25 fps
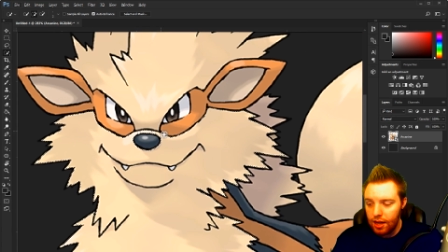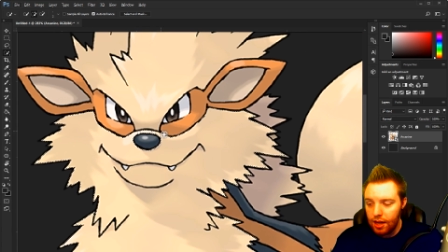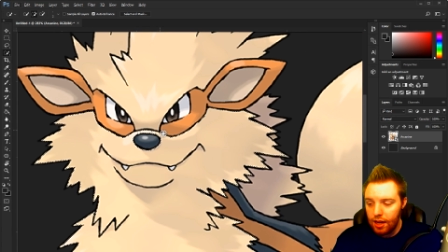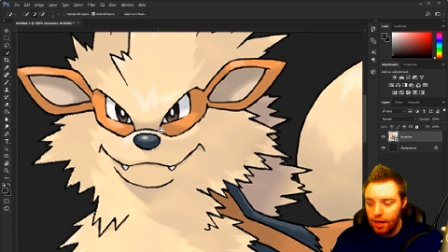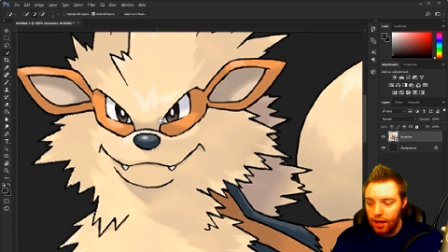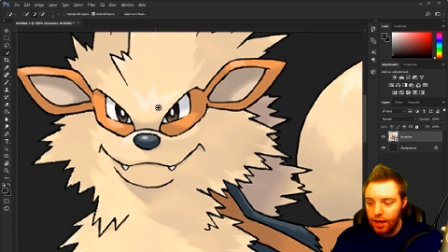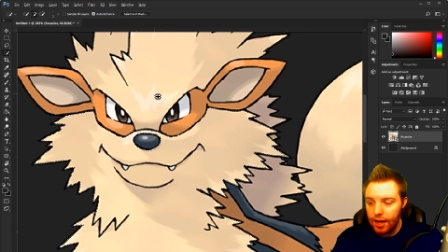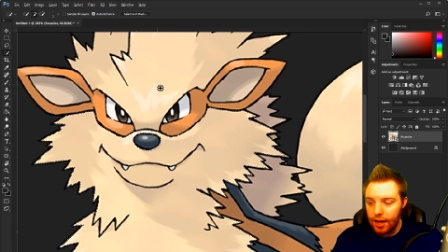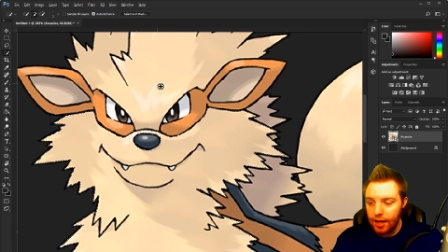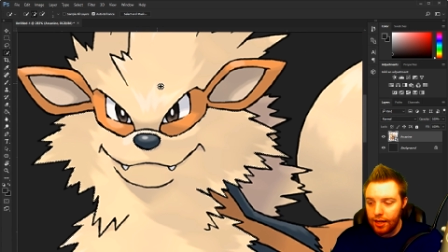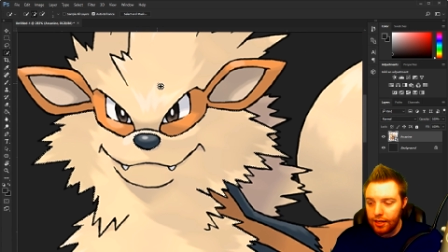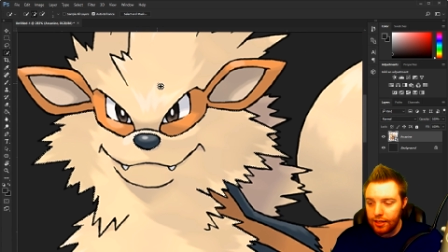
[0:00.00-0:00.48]

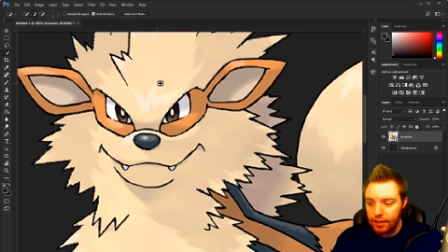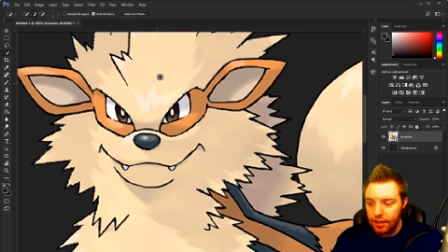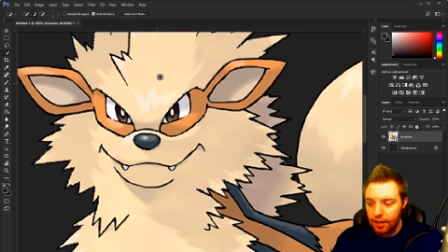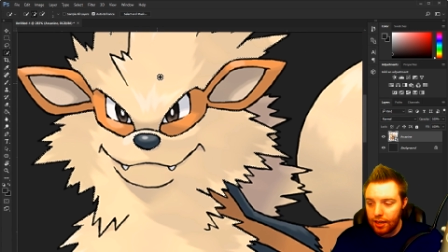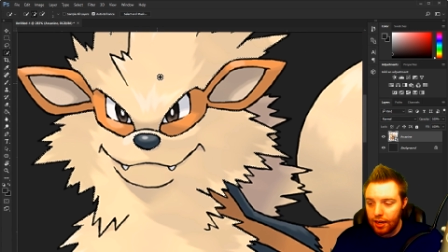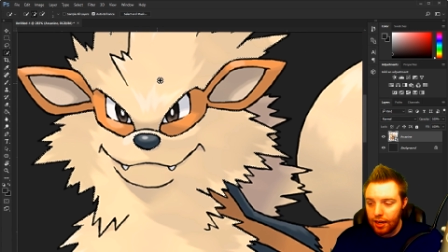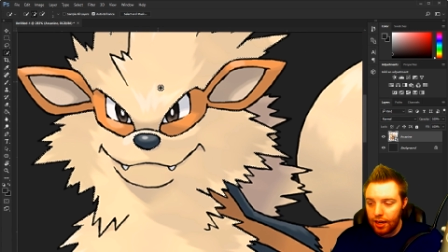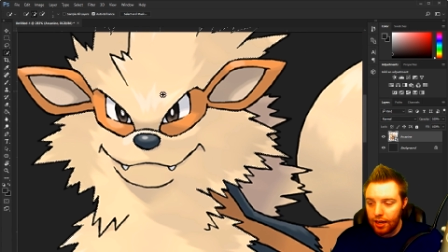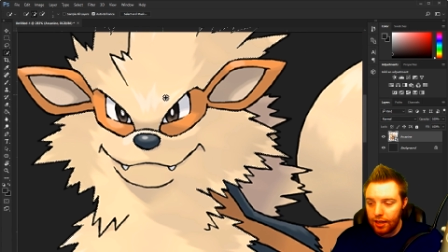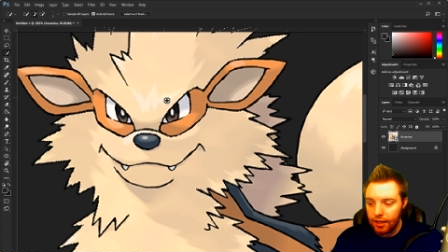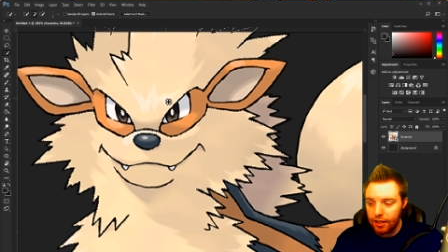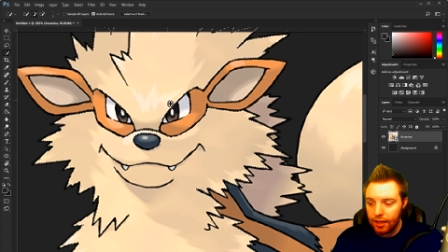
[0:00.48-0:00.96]
And uh,
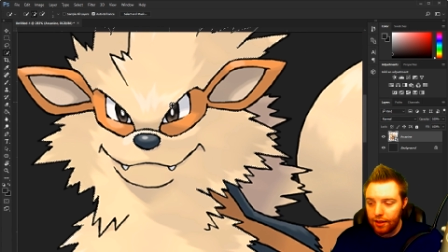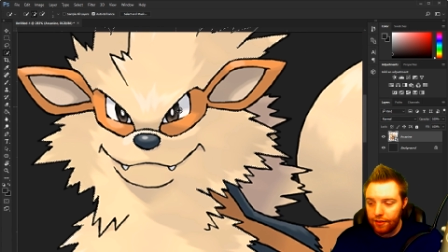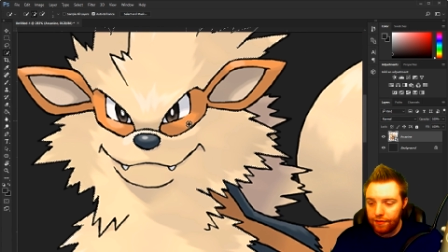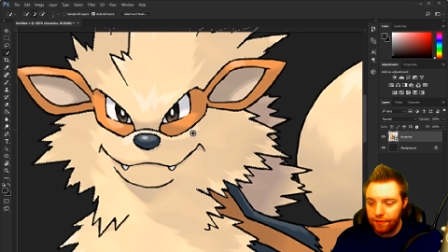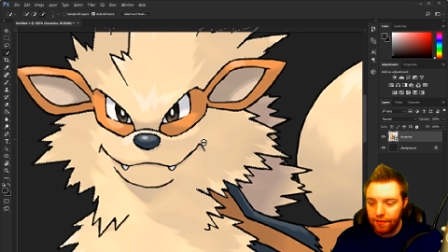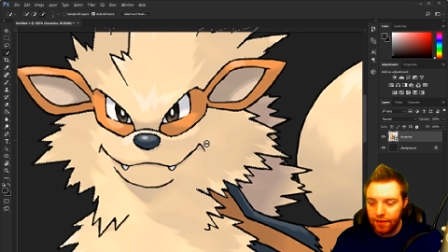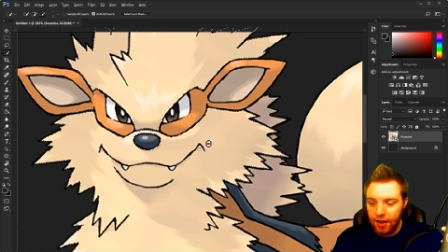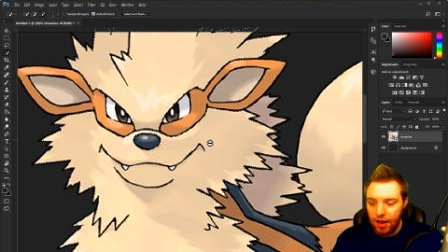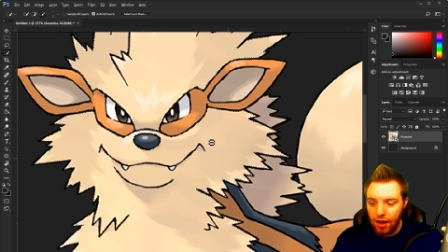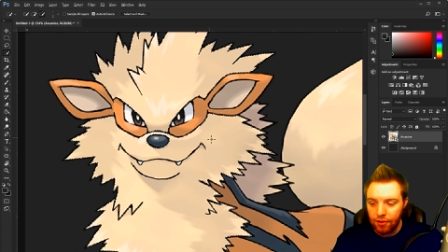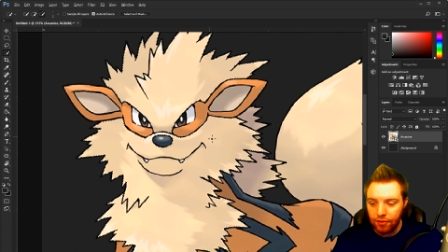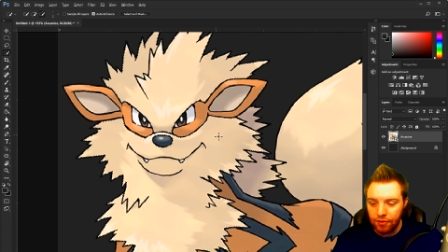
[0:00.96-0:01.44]
I, I
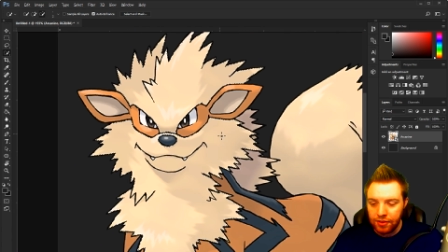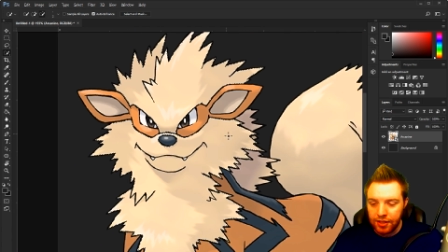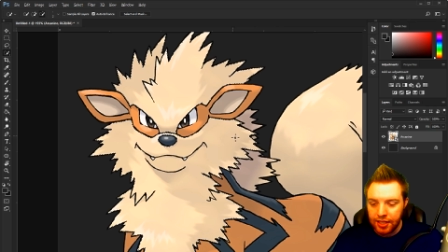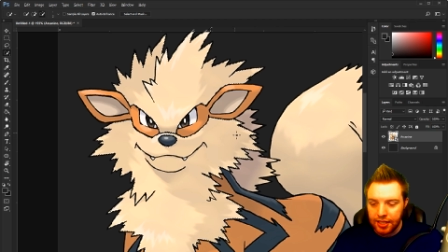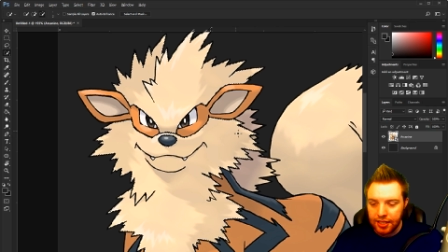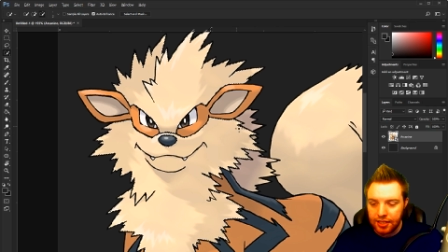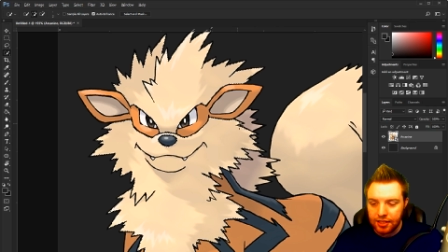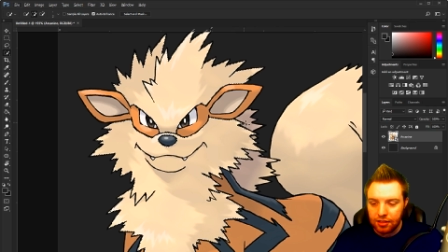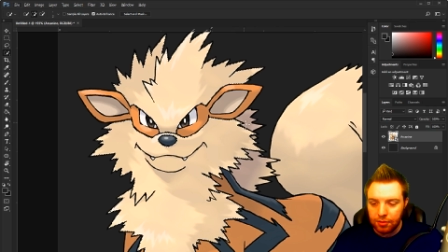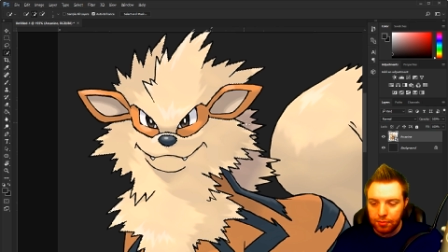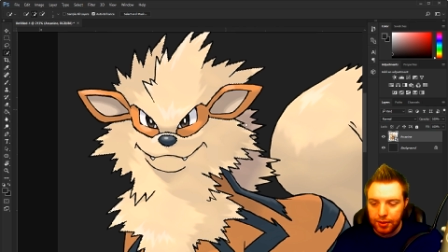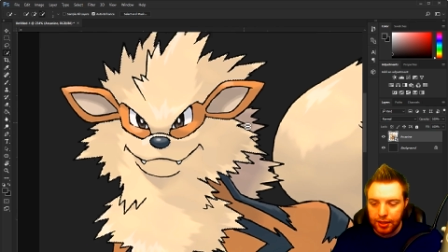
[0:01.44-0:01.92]
found
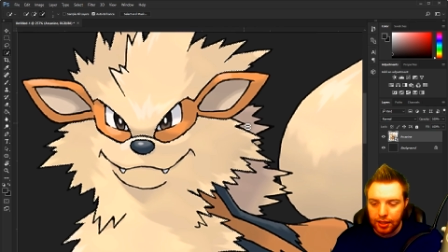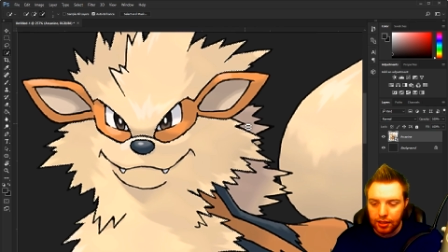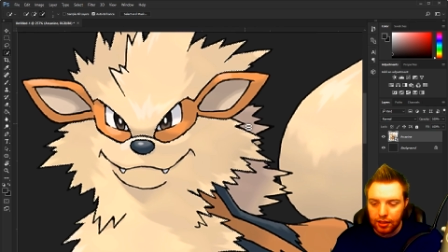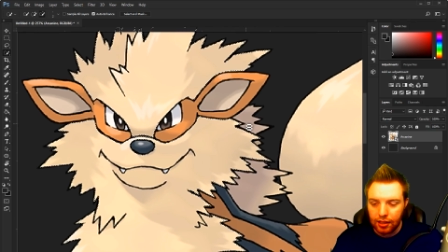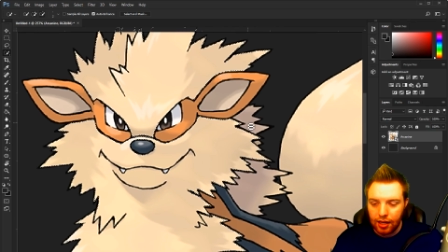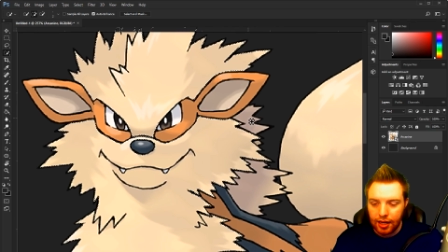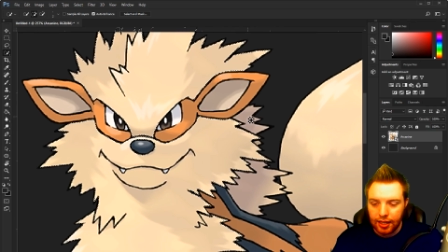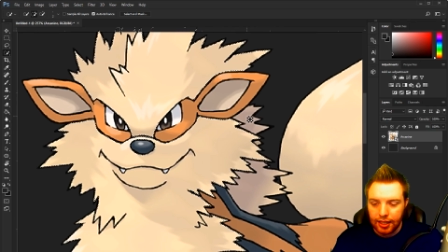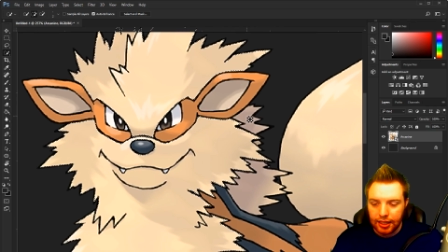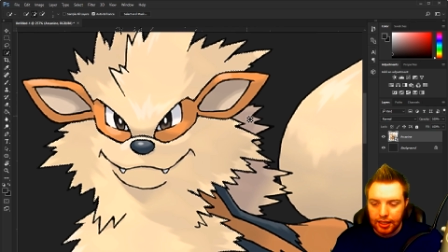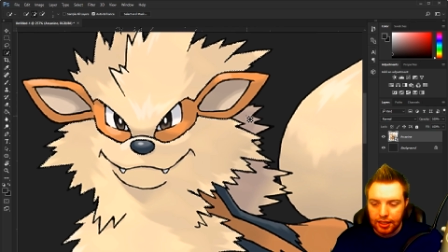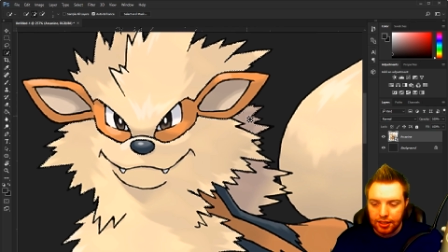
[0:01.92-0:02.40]
this to be a
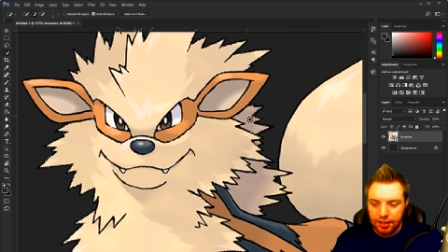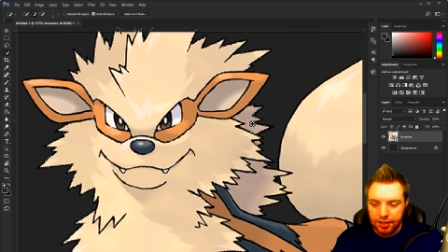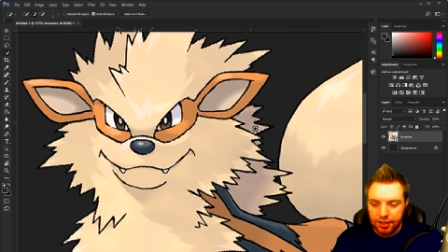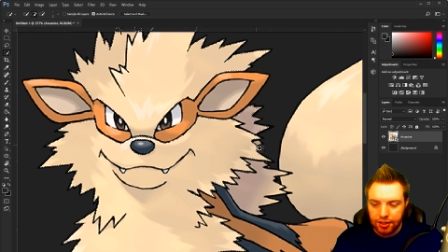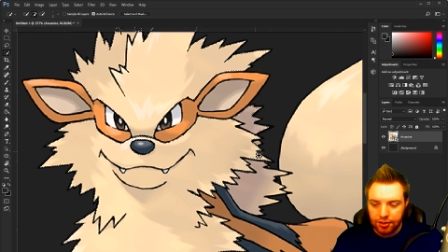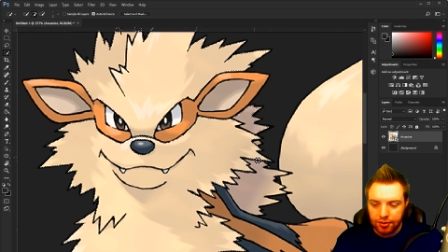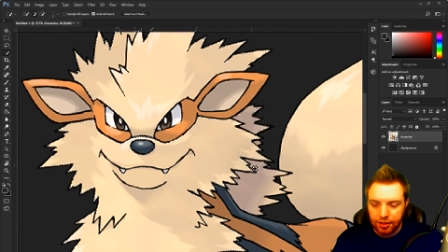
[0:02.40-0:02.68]
lot easier